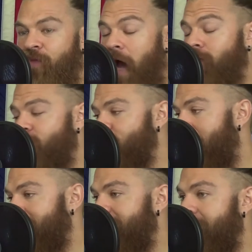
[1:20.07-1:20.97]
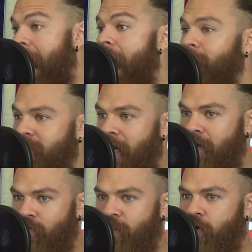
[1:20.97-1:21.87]
I was shocked that
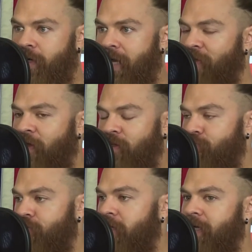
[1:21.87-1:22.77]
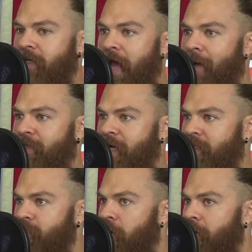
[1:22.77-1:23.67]
Amazon was doing it. I thought that was brilliant on
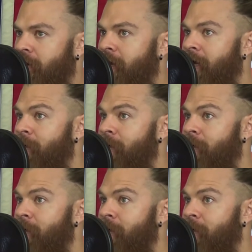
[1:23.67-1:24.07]
Amazon's part.